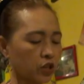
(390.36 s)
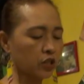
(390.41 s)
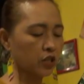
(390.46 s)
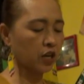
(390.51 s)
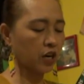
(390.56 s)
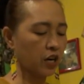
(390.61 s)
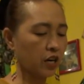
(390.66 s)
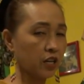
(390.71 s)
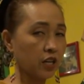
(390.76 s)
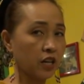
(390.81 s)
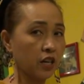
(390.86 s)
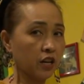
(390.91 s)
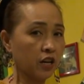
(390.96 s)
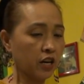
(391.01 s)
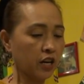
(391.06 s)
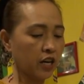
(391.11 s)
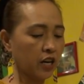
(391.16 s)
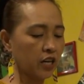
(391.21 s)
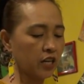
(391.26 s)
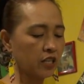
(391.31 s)
Two garden
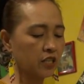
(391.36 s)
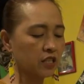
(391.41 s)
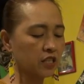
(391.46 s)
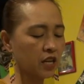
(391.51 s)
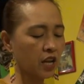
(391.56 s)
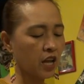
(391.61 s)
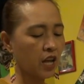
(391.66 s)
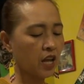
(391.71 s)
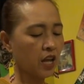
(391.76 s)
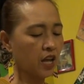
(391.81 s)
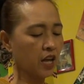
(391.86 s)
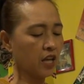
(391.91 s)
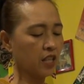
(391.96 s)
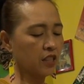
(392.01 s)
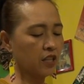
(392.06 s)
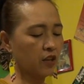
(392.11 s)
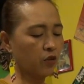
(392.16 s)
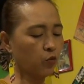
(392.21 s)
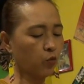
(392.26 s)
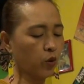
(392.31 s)
large,
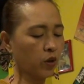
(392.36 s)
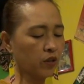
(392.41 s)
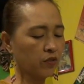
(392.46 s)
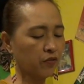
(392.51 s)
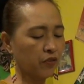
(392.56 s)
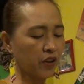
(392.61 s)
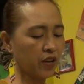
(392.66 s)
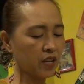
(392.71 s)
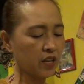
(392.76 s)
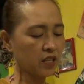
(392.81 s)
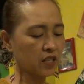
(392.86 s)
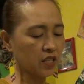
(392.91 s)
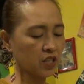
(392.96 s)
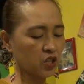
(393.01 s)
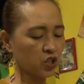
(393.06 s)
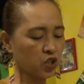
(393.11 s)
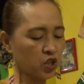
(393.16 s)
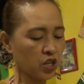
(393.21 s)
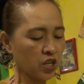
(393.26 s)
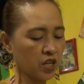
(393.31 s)
and then one for you,
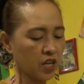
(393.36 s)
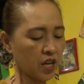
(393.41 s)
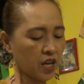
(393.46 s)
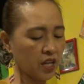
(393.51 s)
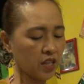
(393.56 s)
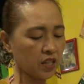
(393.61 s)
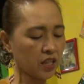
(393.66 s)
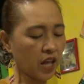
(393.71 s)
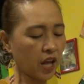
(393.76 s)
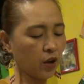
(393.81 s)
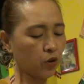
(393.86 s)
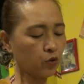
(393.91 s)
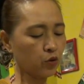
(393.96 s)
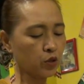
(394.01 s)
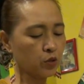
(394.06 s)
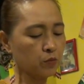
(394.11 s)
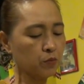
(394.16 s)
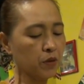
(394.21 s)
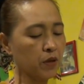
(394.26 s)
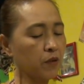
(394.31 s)
that's chicken,
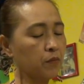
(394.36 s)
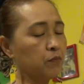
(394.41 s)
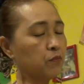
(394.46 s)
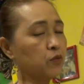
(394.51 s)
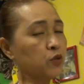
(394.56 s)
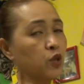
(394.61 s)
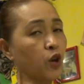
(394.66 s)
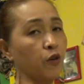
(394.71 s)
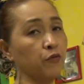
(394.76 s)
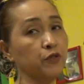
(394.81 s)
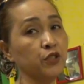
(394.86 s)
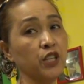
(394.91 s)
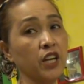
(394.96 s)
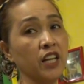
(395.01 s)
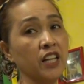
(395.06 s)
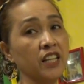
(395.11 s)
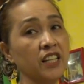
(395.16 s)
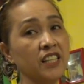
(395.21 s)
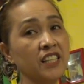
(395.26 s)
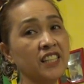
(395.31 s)
tacos, beef, soft shell.